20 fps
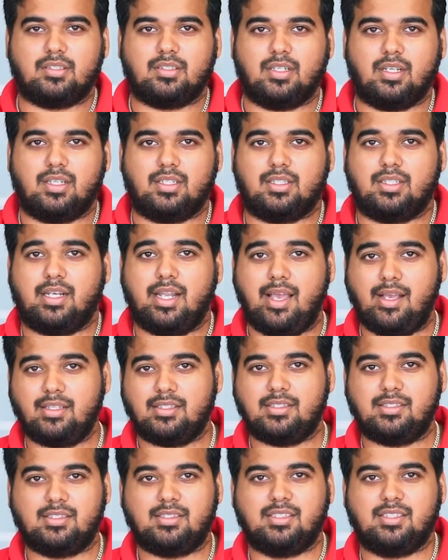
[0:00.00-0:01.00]
Right,
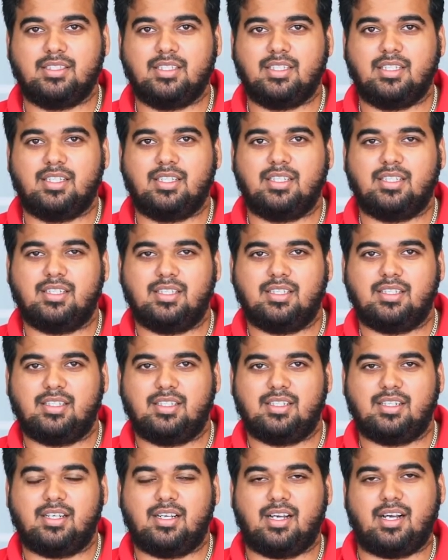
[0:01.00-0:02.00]
next,
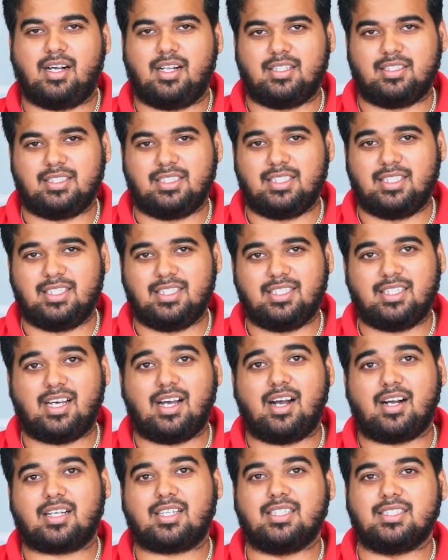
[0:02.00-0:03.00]
I'll need
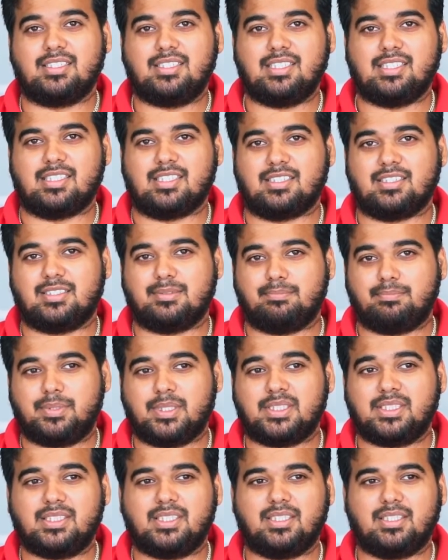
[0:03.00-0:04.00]
a container to
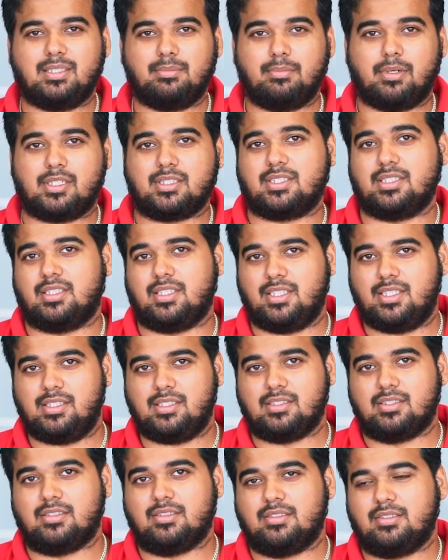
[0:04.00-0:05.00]
put the bottle in.